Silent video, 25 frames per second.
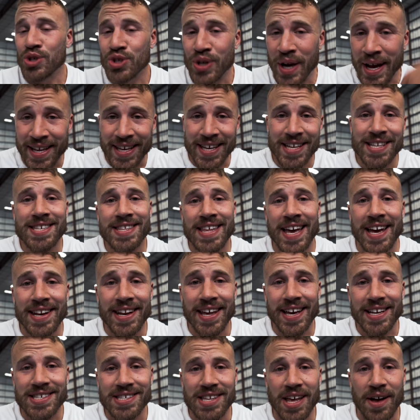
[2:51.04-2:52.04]
trying to get to that
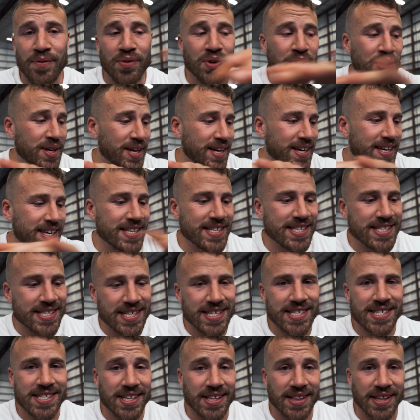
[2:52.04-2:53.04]
next level and get
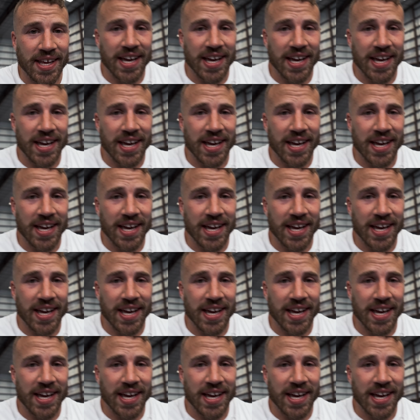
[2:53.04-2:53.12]
consistent